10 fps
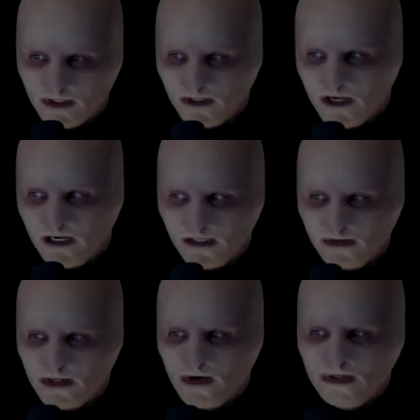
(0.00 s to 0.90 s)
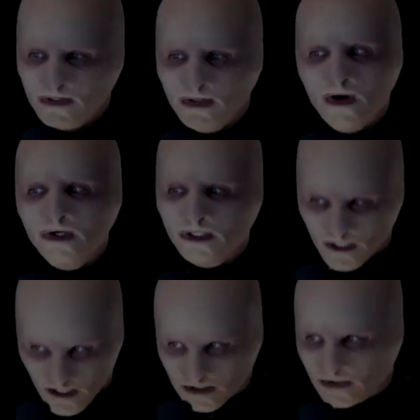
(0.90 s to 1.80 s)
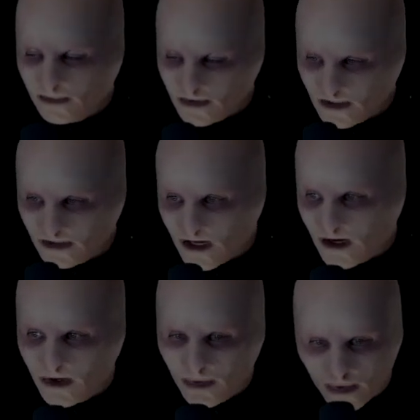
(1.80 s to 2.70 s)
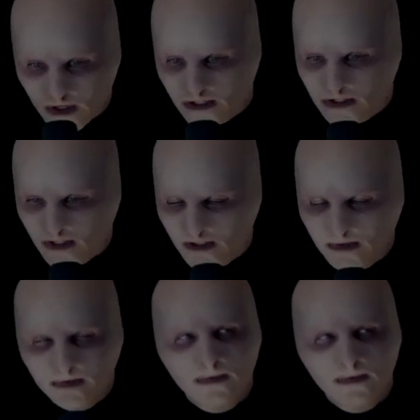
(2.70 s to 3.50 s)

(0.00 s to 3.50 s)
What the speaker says: the client, there is a large chance you are being led on a witch hunt.